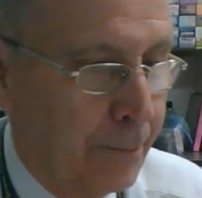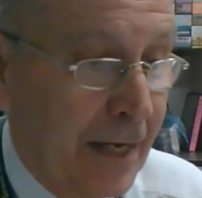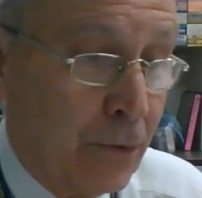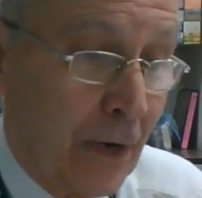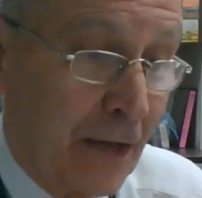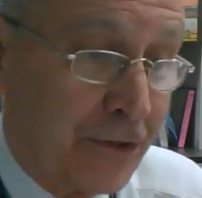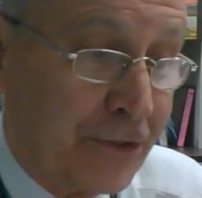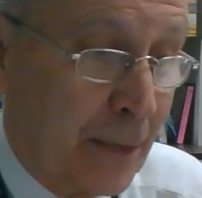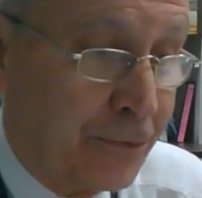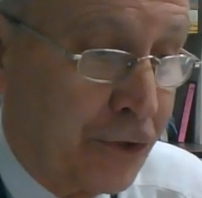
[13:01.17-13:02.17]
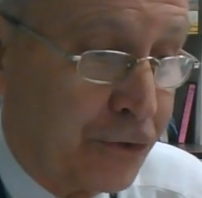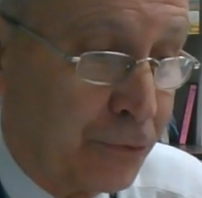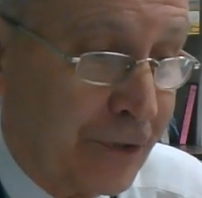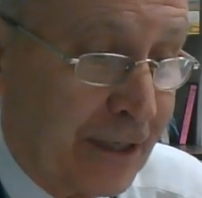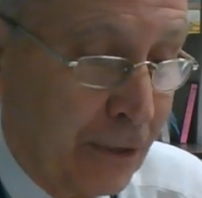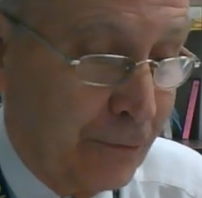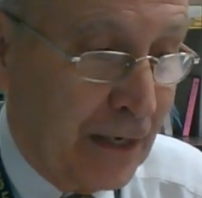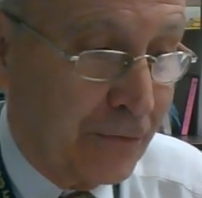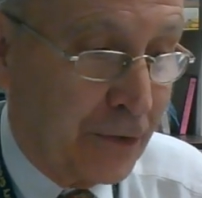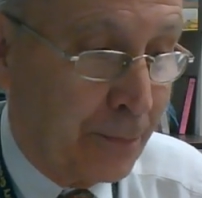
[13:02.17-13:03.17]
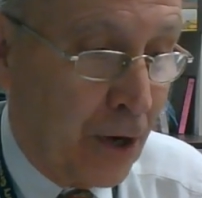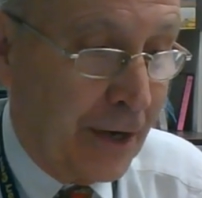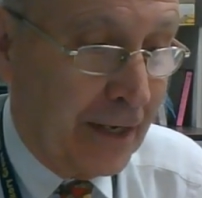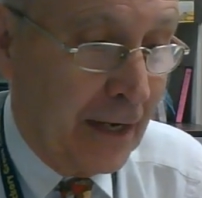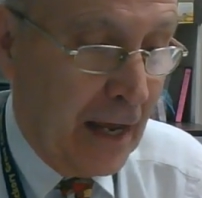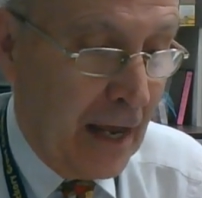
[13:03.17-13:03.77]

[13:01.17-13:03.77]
Meanwhile, the stepsisters were getting ready for the party.